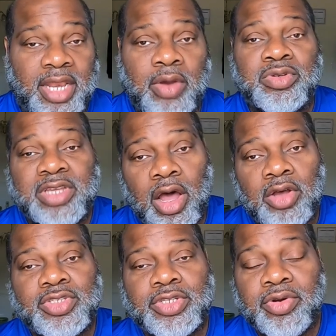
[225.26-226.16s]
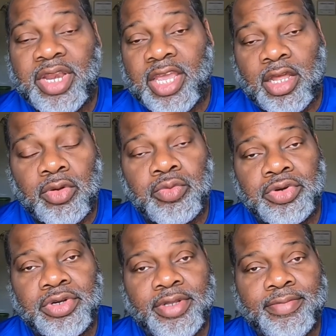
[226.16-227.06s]
that was also in
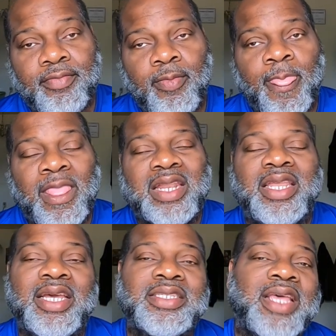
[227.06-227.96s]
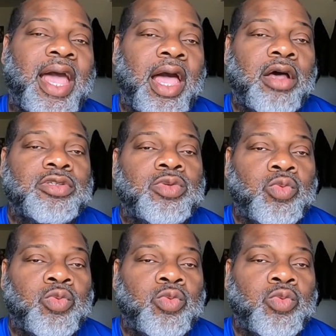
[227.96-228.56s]
Ellenwood. This house